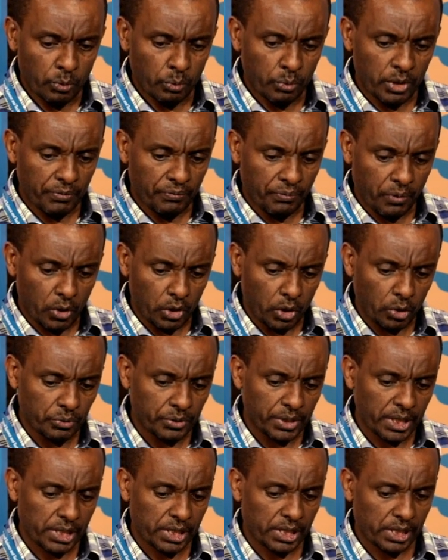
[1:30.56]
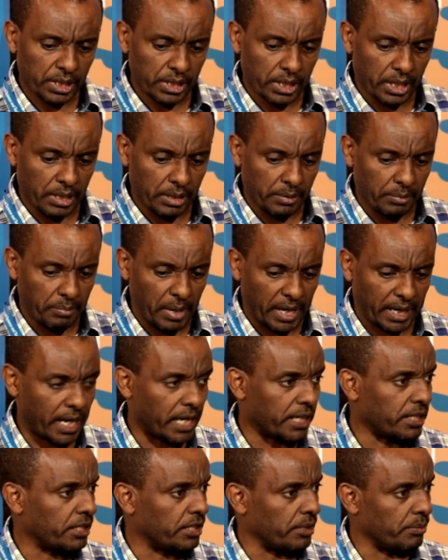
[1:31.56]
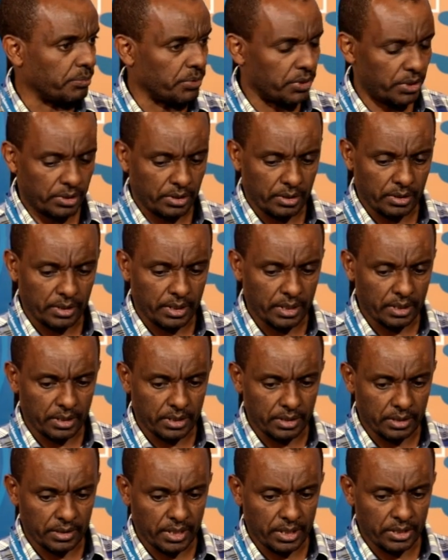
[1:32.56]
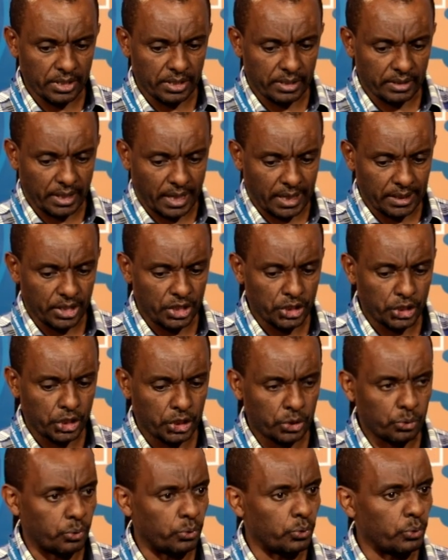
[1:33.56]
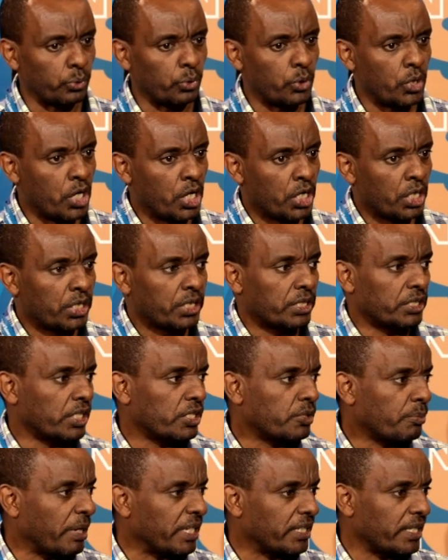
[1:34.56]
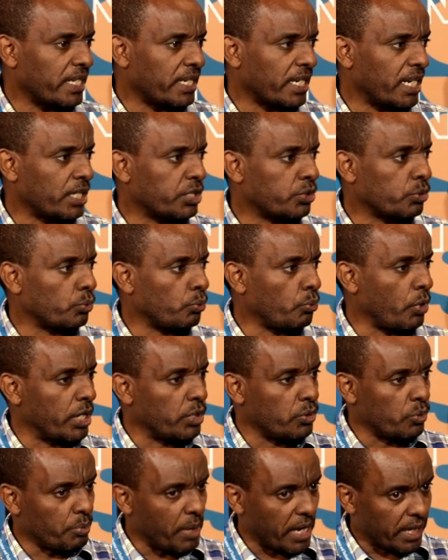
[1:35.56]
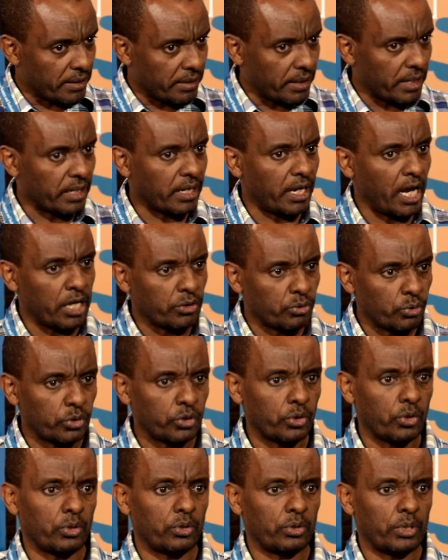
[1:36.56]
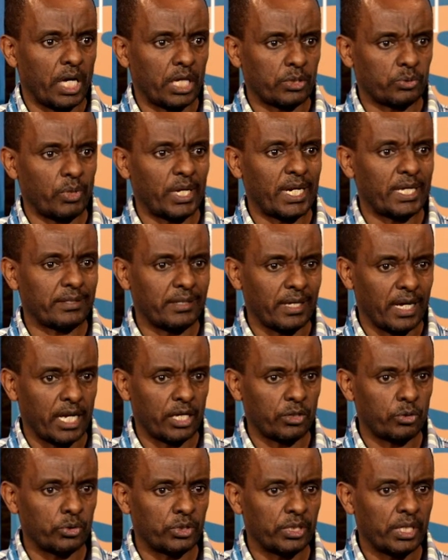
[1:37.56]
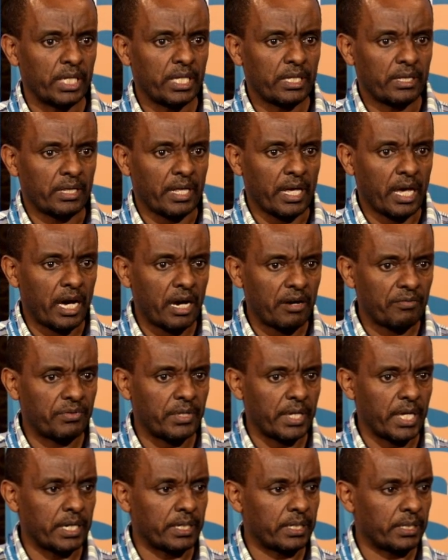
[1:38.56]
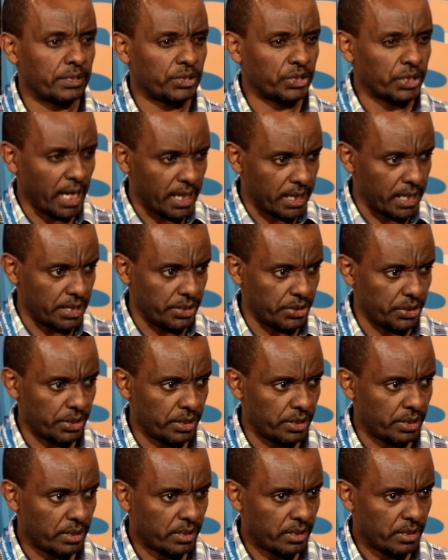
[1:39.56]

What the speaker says: We follow these mechanisms, this strategy to these materials. When you make the cathode as well as the anode, they have their challenge.